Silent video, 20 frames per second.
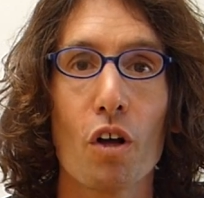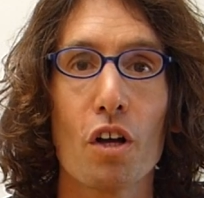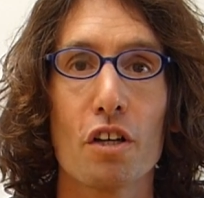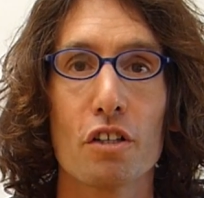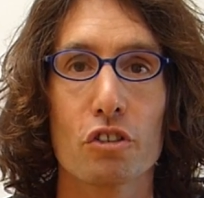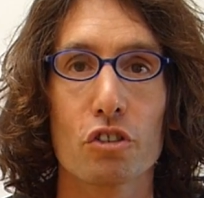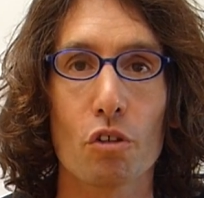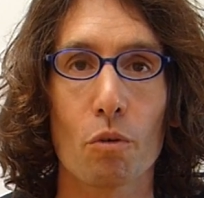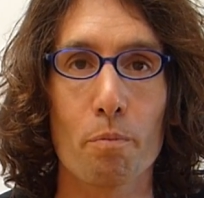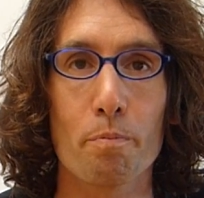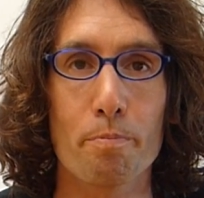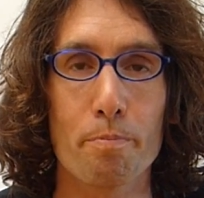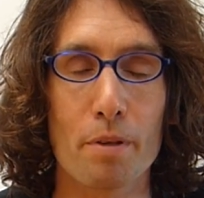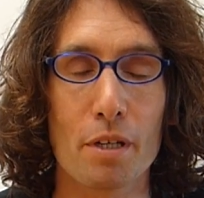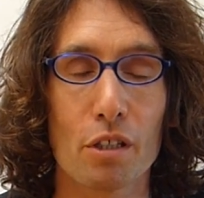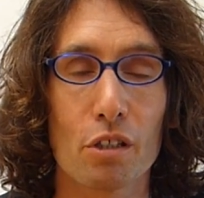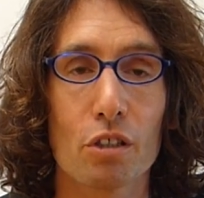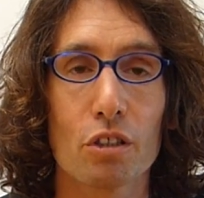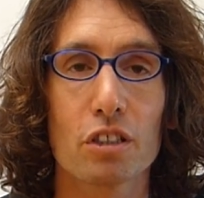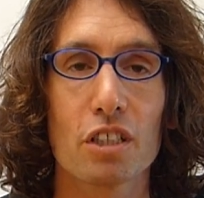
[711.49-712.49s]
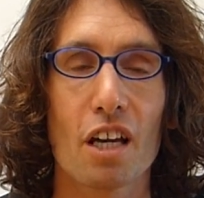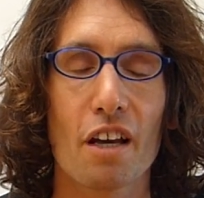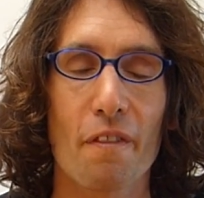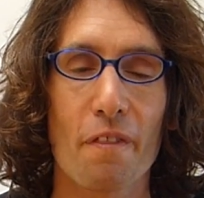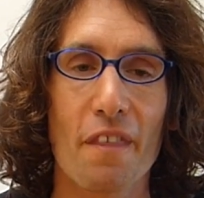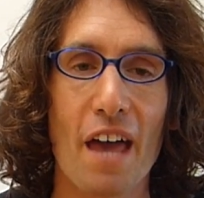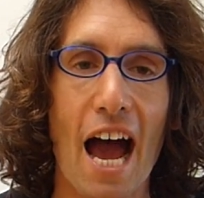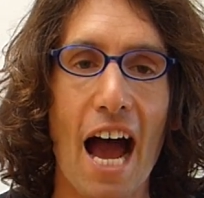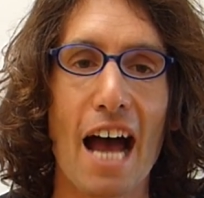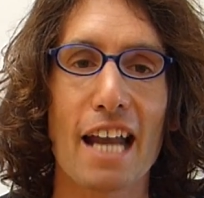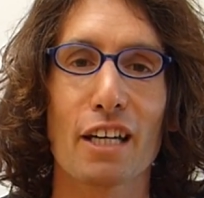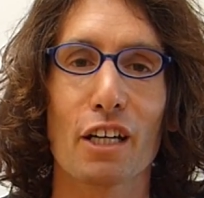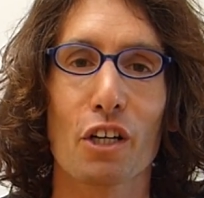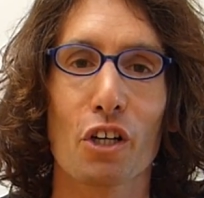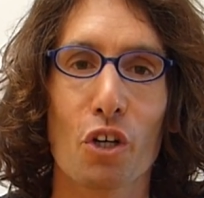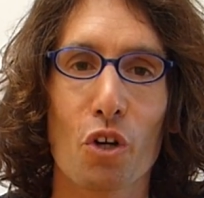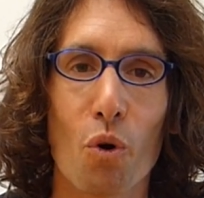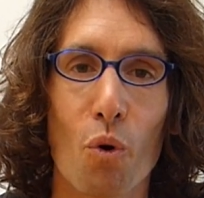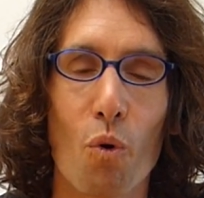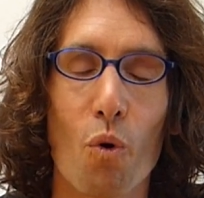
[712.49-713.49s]
So build that
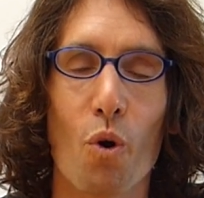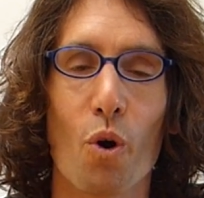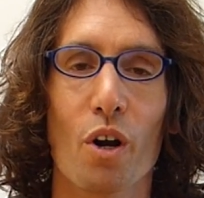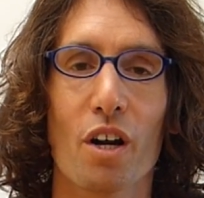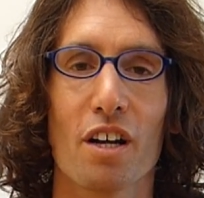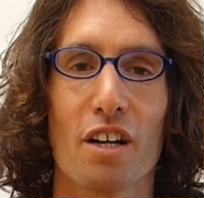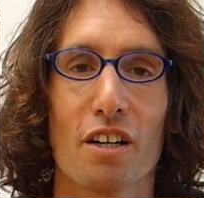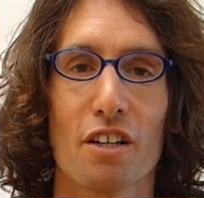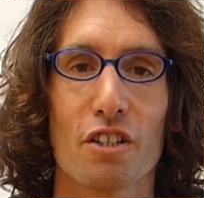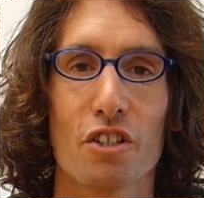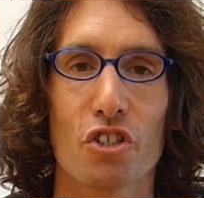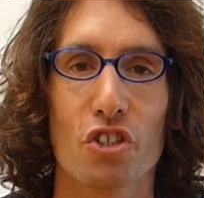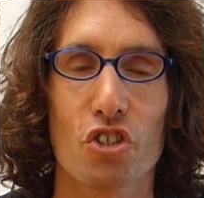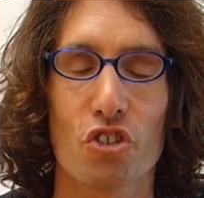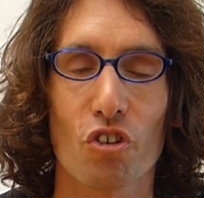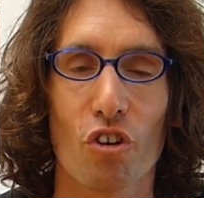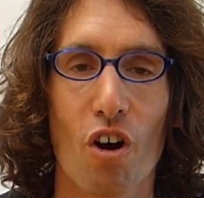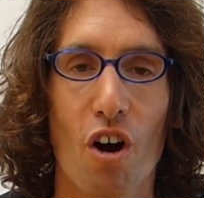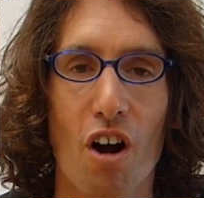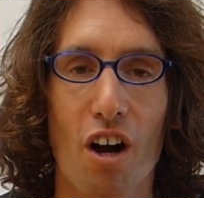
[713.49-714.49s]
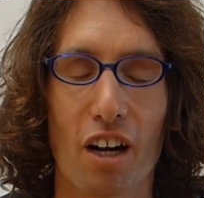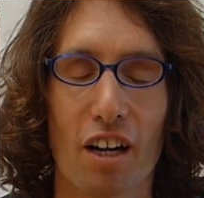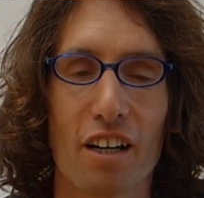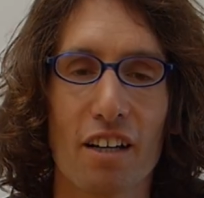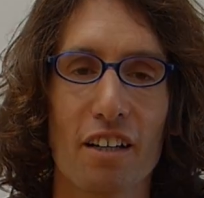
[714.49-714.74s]
core strong.